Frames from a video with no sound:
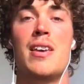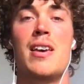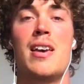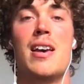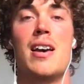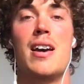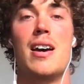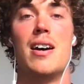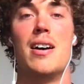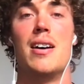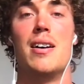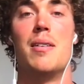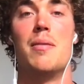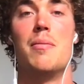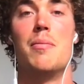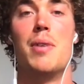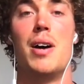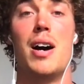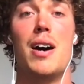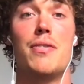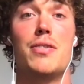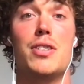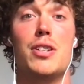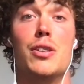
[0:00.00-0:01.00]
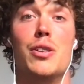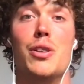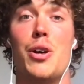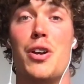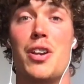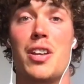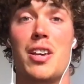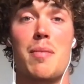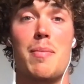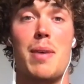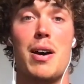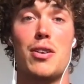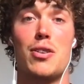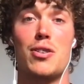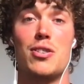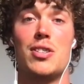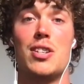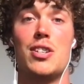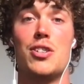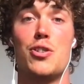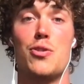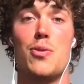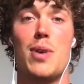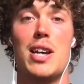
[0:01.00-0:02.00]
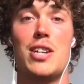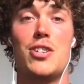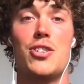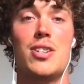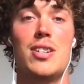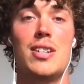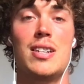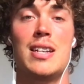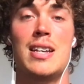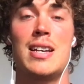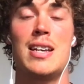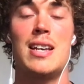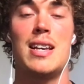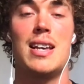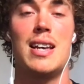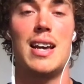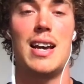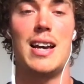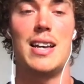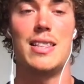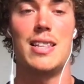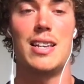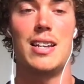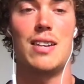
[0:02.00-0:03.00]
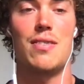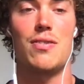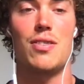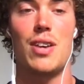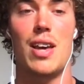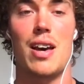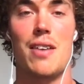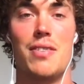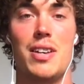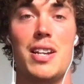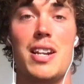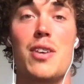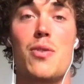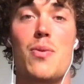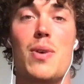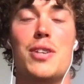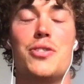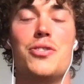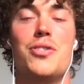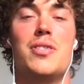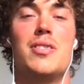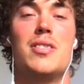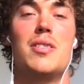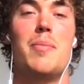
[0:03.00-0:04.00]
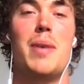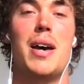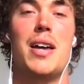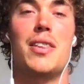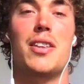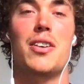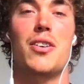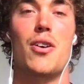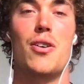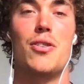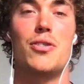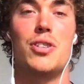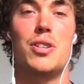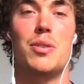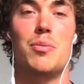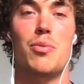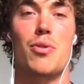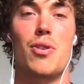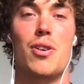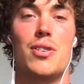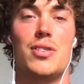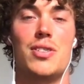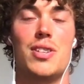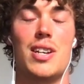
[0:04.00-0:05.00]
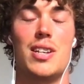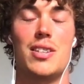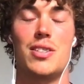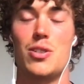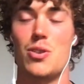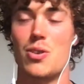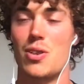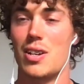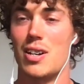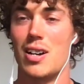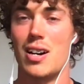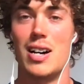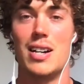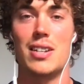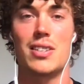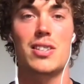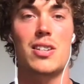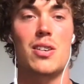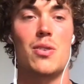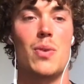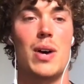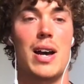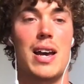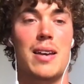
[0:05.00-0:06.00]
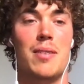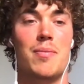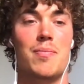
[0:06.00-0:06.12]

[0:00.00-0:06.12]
after learning about your situation. And then if you have any questions about the coaching process, you can ask away.